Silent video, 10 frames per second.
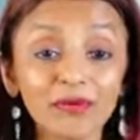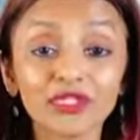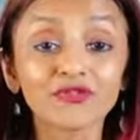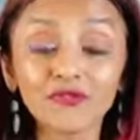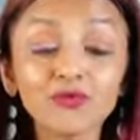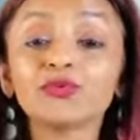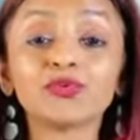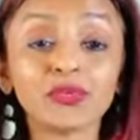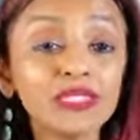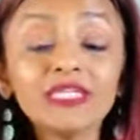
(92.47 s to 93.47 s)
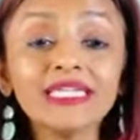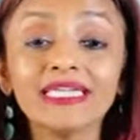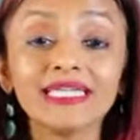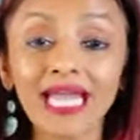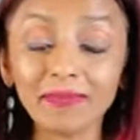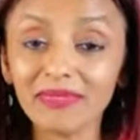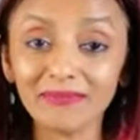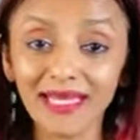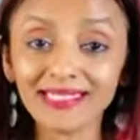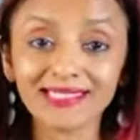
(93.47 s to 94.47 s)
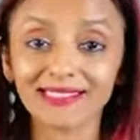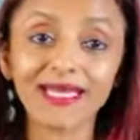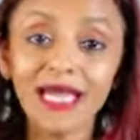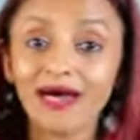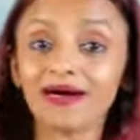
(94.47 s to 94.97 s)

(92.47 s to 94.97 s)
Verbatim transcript: because food really can be medicine.